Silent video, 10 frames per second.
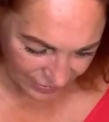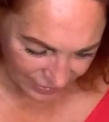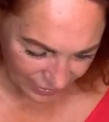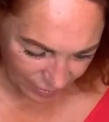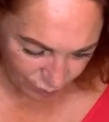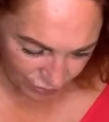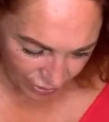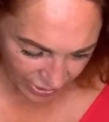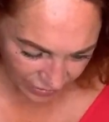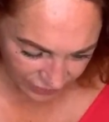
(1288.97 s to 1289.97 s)
Um,
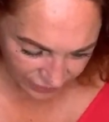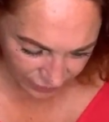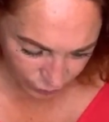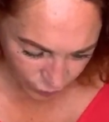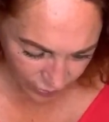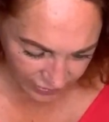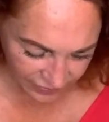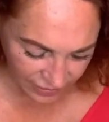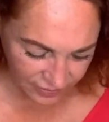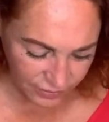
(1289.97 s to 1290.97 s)
Bryant Worley
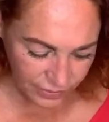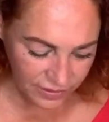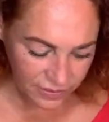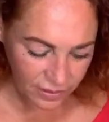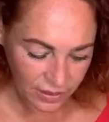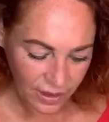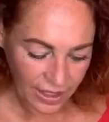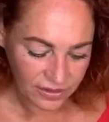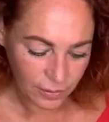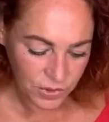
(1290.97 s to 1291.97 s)
says the reason,
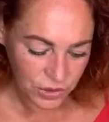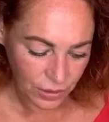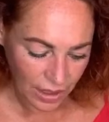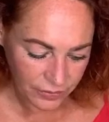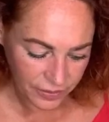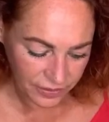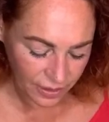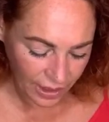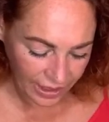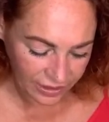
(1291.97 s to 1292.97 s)
and I'm sure others
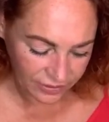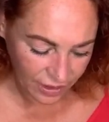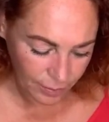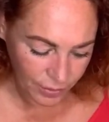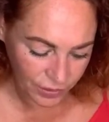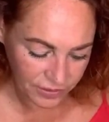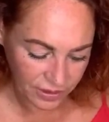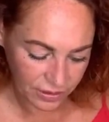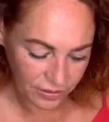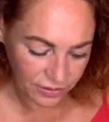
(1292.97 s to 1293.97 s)
hate
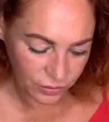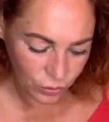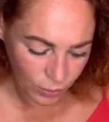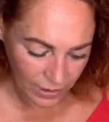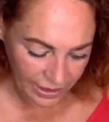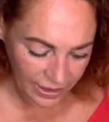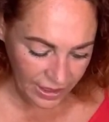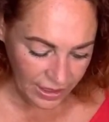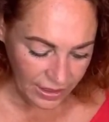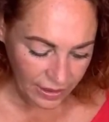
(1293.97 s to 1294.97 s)
unboxings normally,
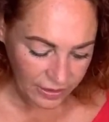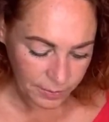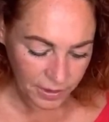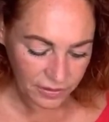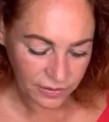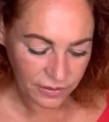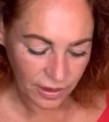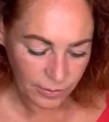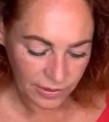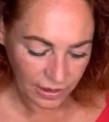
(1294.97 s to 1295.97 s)
is because it
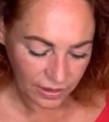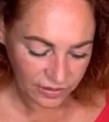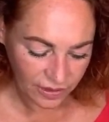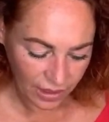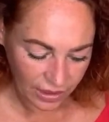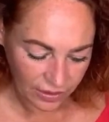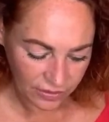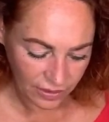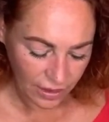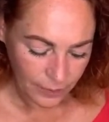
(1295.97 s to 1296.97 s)
seems like a
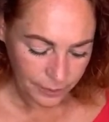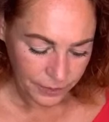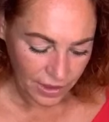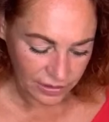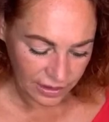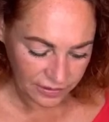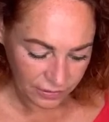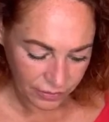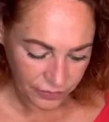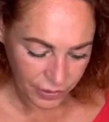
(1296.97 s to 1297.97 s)
tease, unless the
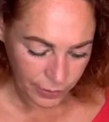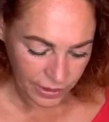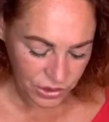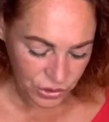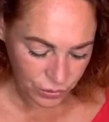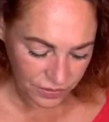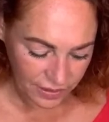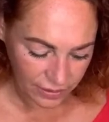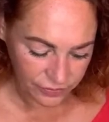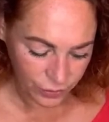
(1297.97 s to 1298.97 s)
reviewer assures
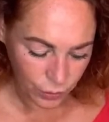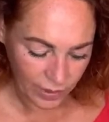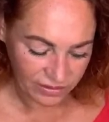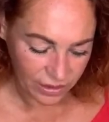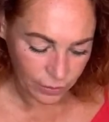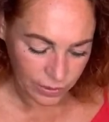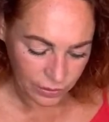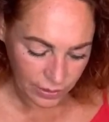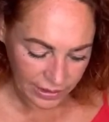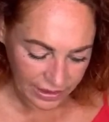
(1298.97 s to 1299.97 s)
that a full wearing
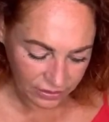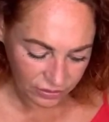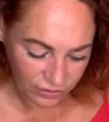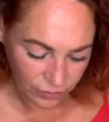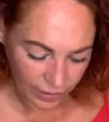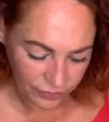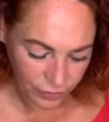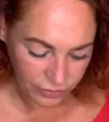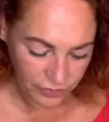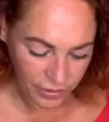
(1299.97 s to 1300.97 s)
will lead to a
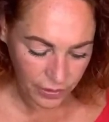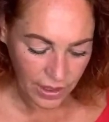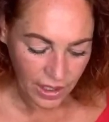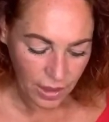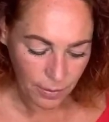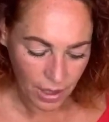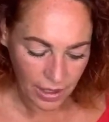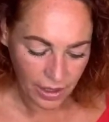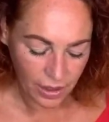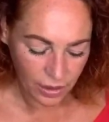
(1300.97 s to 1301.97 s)
full review, in my